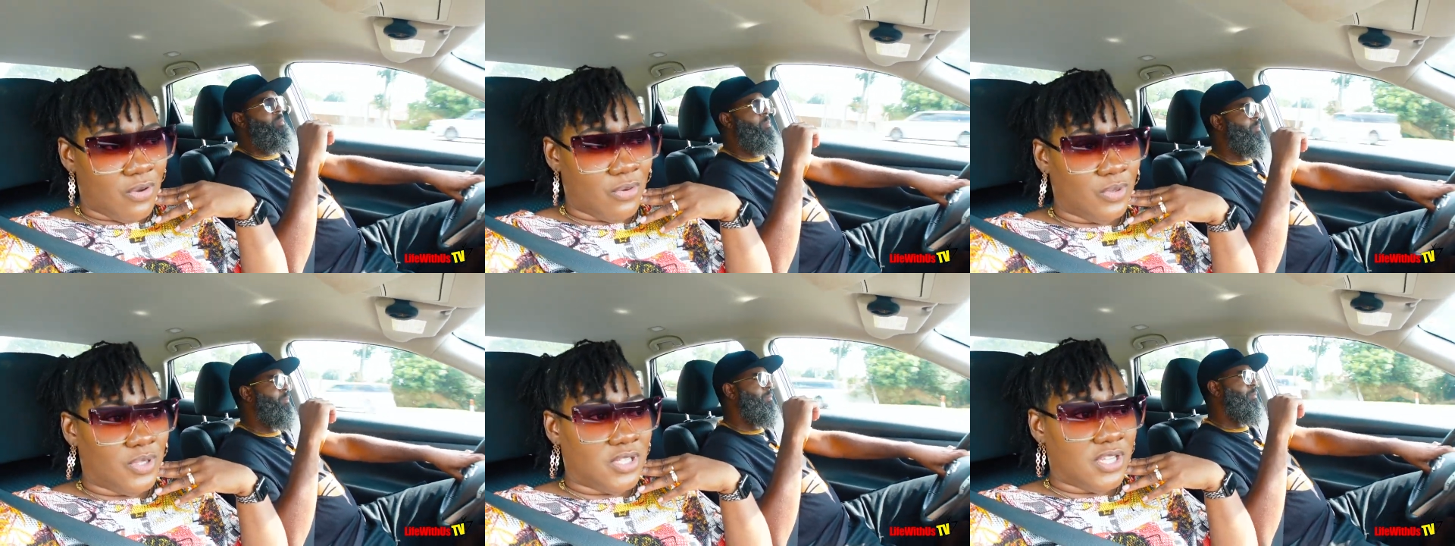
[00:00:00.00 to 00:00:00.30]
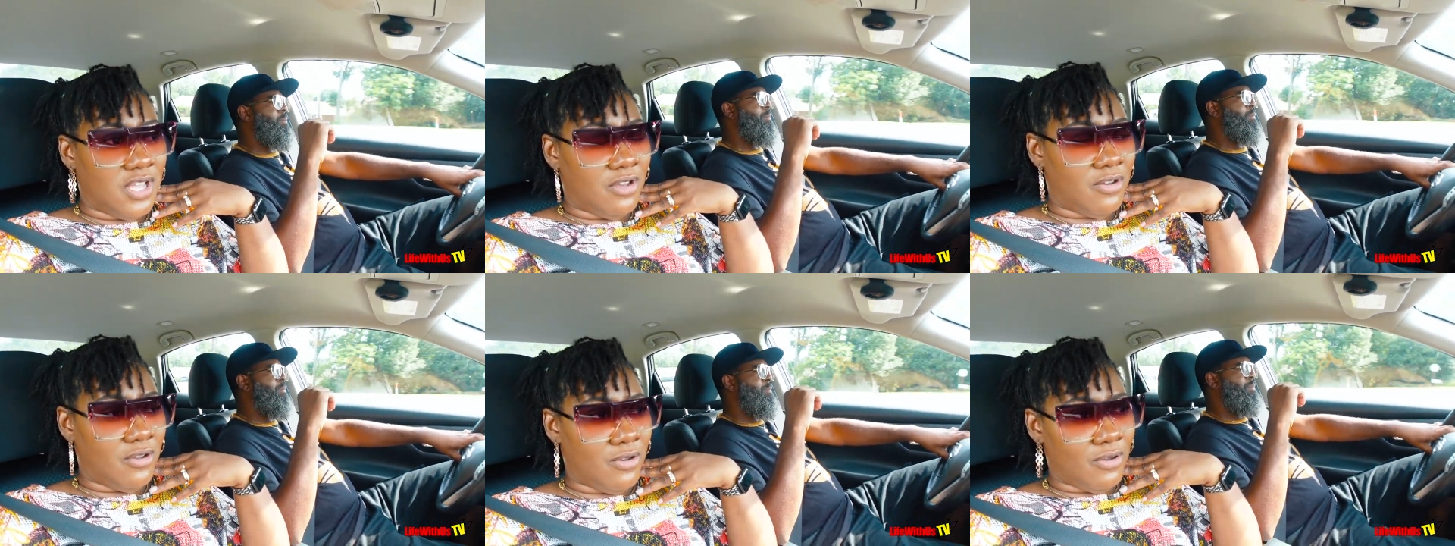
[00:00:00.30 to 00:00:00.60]

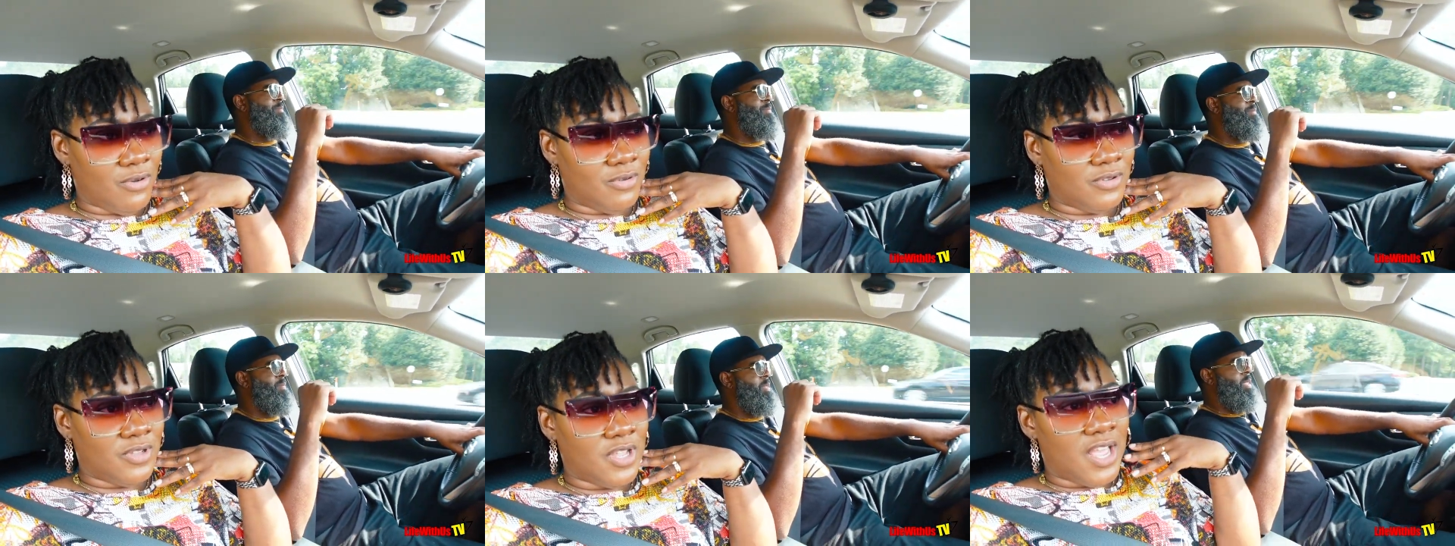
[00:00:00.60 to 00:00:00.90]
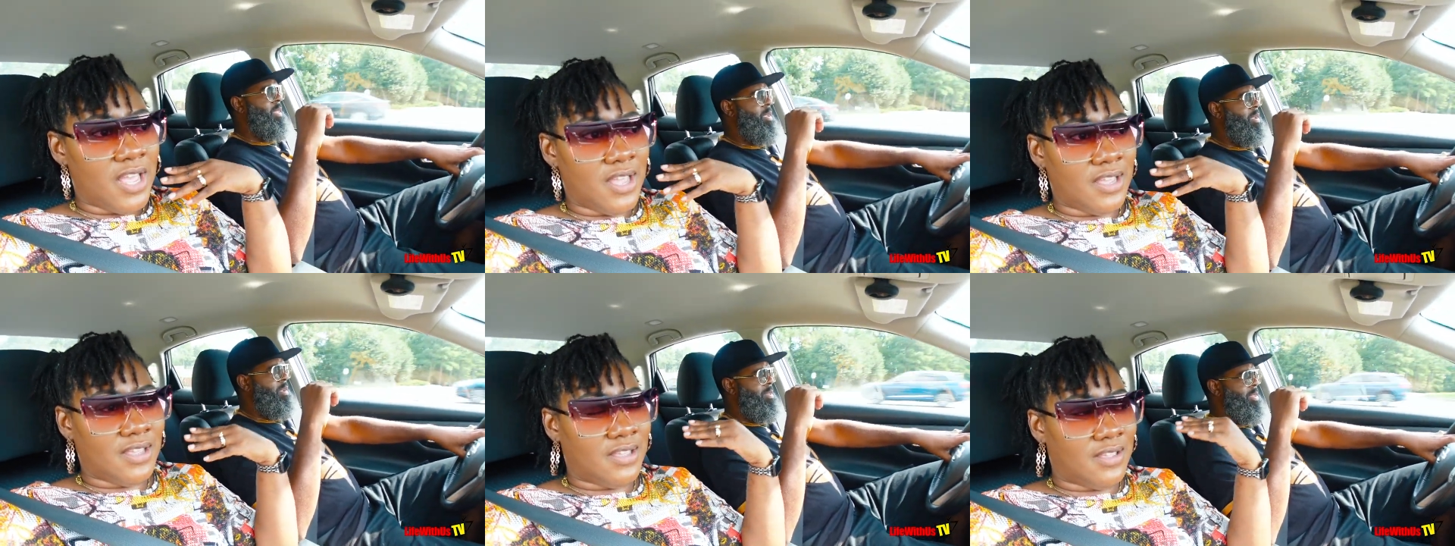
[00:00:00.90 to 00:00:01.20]
hotel,
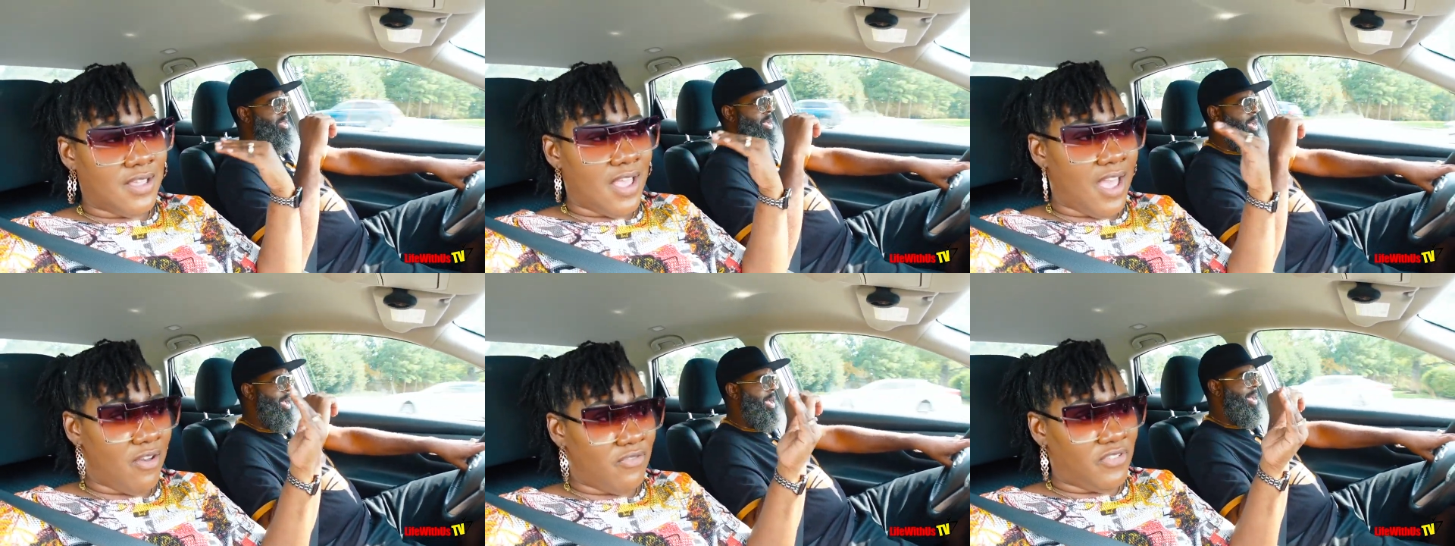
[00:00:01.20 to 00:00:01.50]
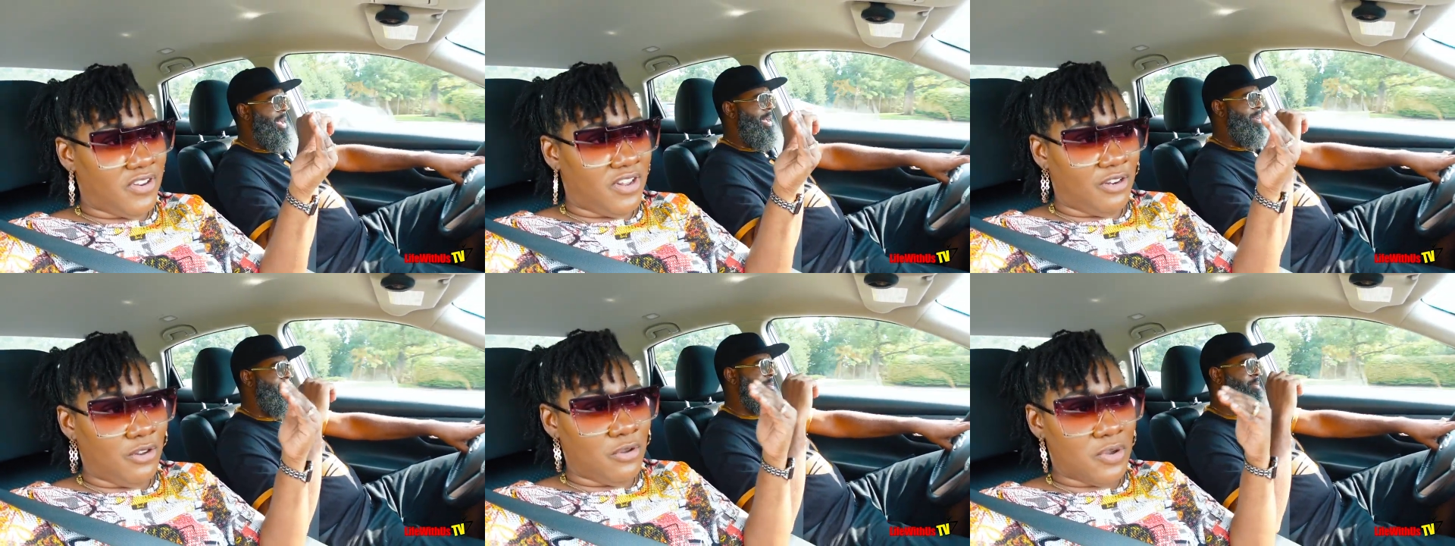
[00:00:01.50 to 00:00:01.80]

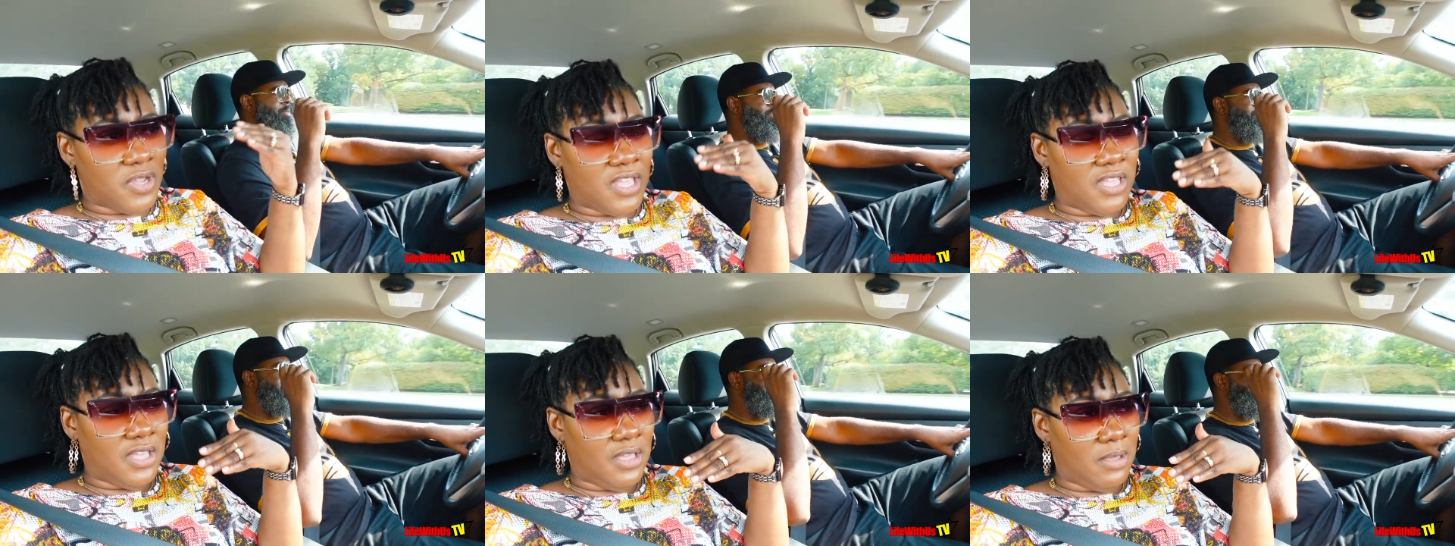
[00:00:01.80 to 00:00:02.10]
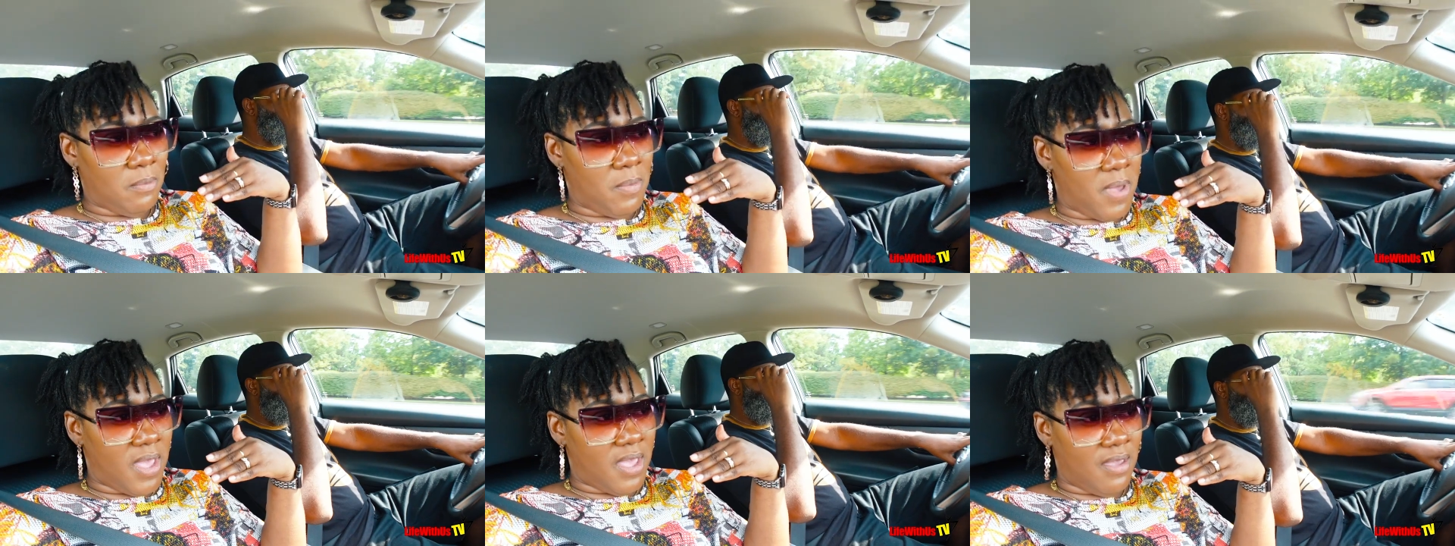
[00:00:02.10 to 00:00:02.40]
having a little
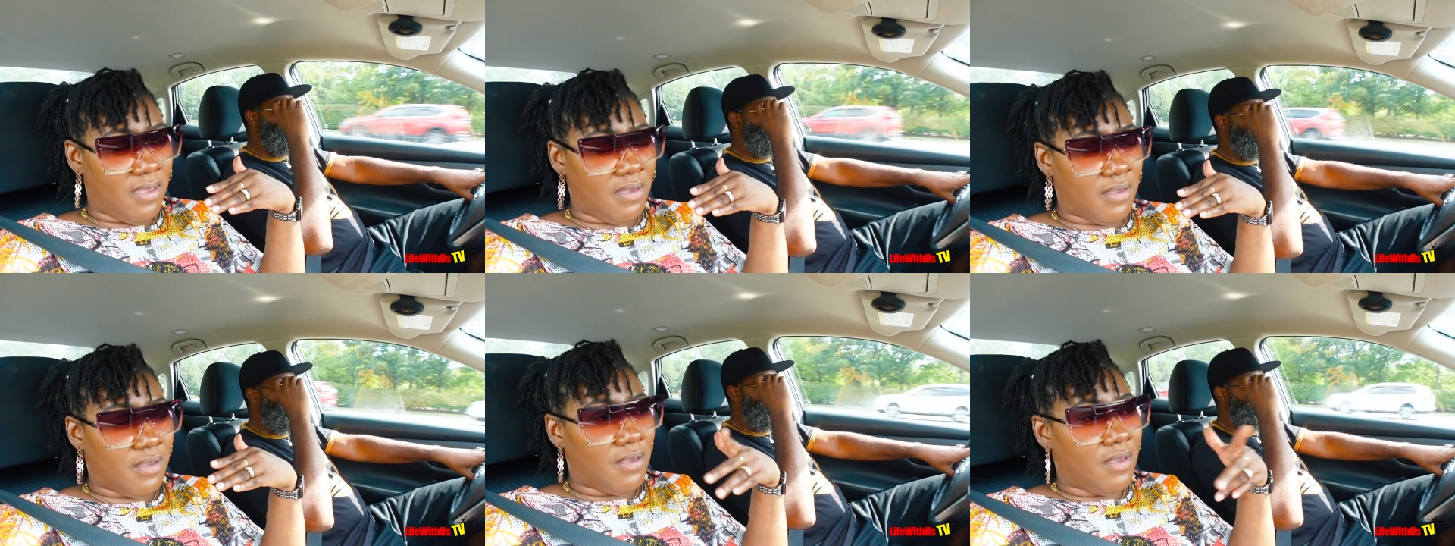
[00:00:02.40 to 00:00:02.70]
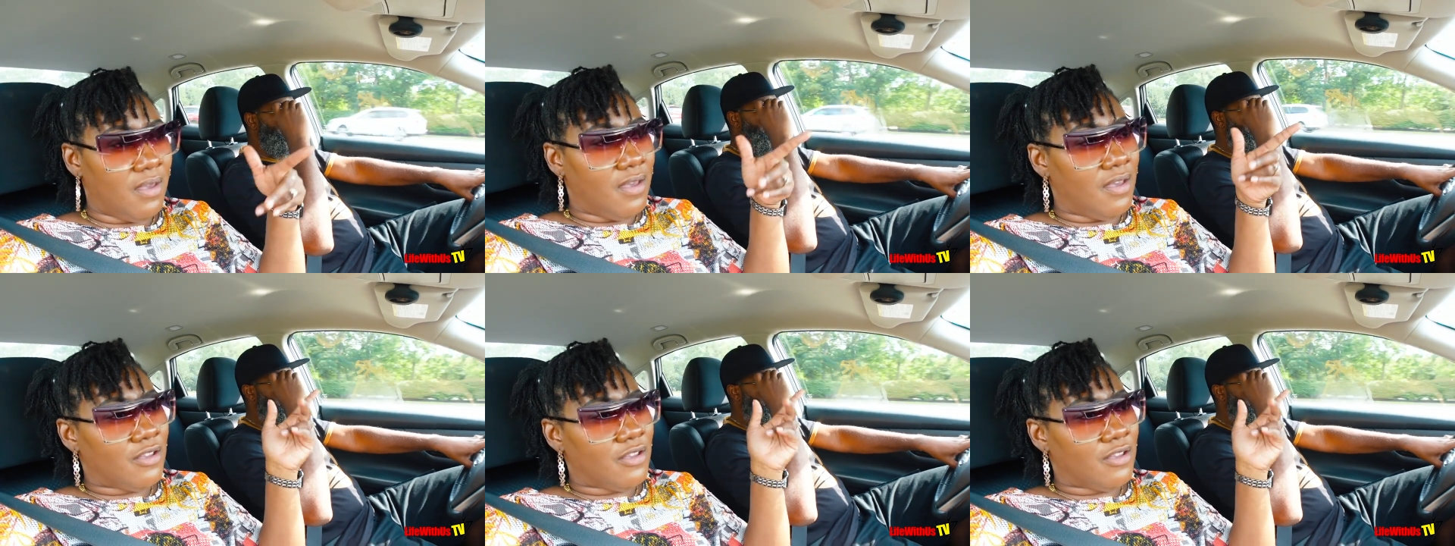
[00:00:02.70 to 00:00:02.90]
kickback.